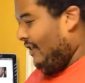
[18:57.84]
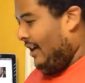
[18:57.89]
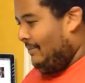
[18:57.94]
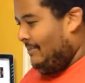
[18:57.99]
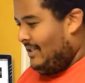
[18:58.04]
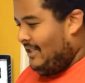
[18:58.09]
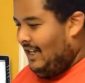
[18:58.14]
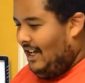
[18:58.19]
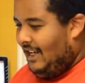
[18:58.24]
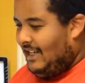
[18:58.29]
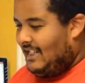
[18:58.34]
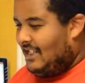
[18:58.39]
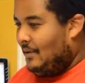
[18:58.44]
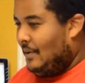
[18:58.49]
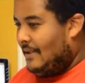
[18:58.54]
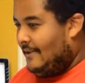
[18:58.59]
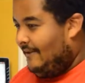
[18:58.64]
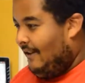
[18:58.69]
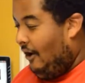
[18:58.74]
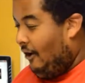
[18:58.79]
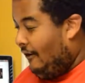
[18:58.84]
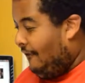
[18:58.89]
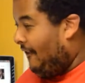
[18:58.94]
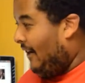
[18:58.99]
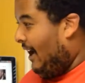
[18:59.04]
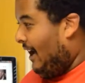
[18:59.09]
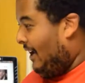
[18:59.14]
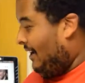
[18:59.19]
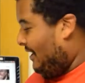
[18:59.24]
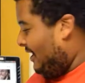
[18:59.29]
beside it, so it's
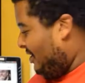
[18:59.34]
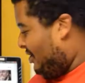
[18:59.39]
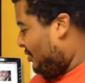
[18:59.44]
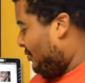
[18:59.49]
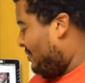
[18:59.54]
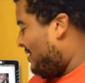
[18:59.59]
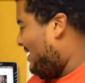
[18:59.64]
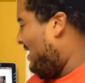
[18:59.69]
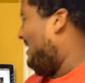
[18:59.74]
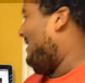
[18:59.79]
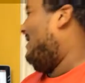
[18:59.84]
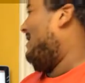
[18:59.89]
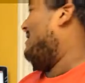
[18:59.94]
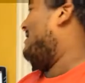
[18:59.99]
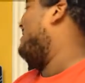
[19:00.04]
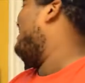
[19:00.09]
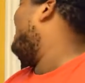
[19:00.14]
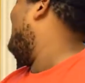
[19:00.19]
verified that you said this.